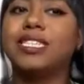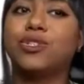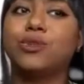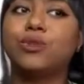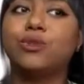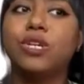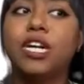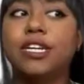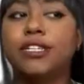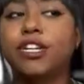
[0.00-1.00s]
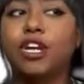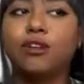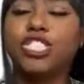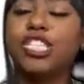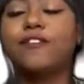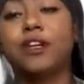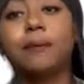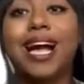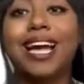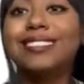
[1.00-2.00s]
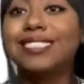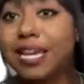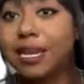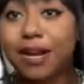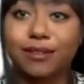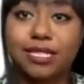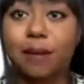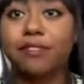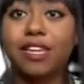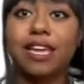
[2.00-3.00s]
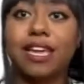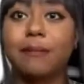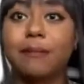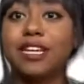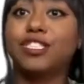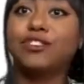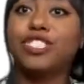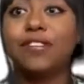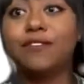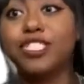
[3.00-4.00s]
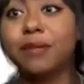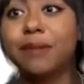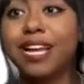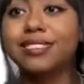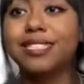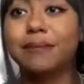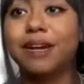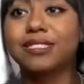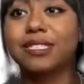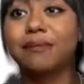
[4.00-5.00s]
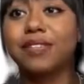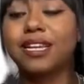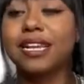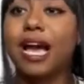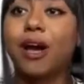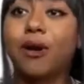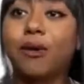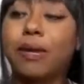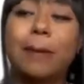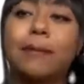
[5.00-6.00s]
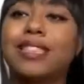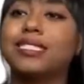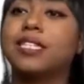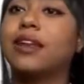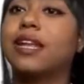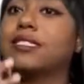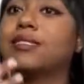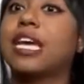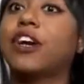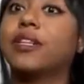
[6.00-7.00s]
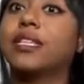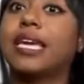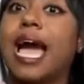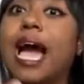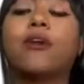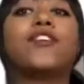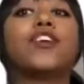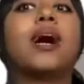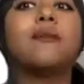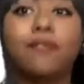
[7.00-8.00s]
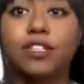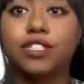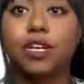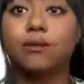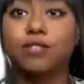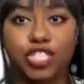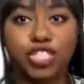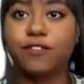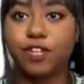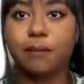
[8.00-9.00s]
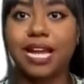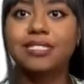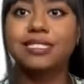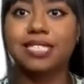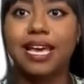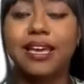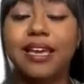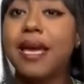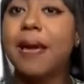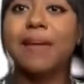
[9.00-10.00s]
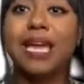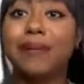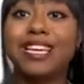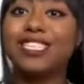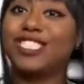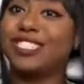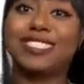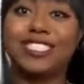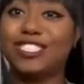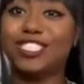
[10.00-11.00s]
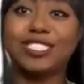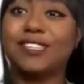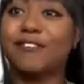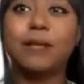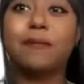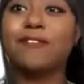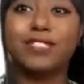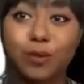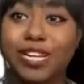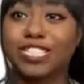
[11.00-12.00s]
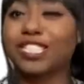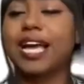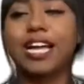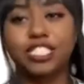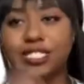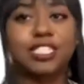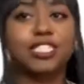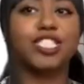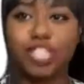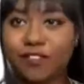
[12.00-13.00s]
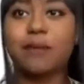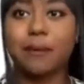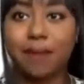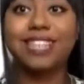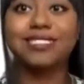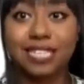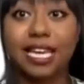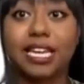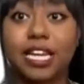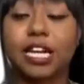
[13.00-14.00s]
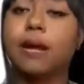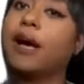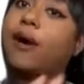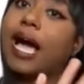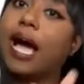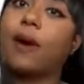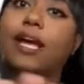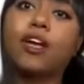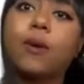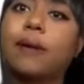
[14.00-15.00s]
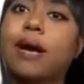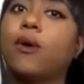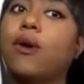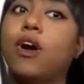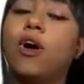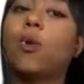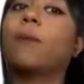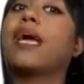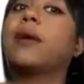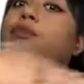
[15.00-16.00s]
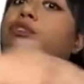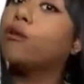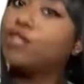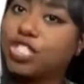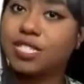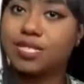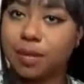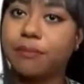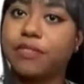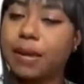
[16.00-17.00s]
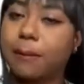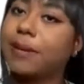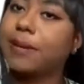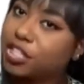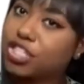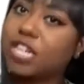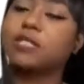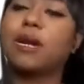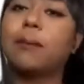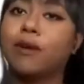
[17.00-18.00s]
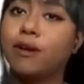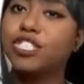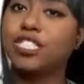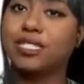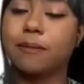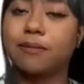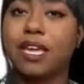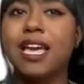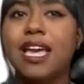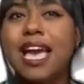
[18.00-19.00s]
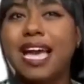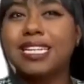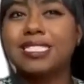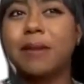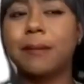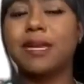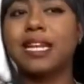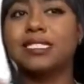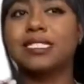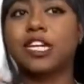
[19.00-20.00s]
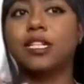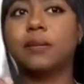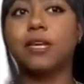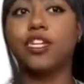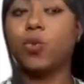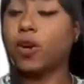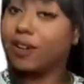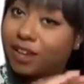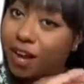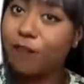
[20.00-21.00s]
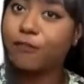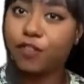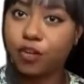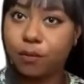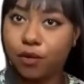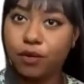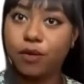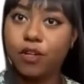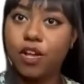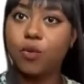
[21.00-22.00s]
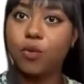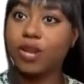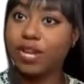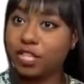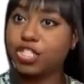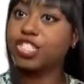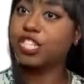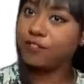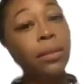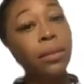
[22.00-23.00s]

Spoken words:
to, you know, shift your mindset about something. And because you shifted your mindset about something now, and maybe that's not necessarily out of your comfort zone to shift your mindset. Maybe it's just the flip of a switch. Like, I just need to shift my mindset here about how I go about, or my approach to something. Maybe I need to change my approach to something. It doesn't maybe necessarily mean you are uncomfortable with shifting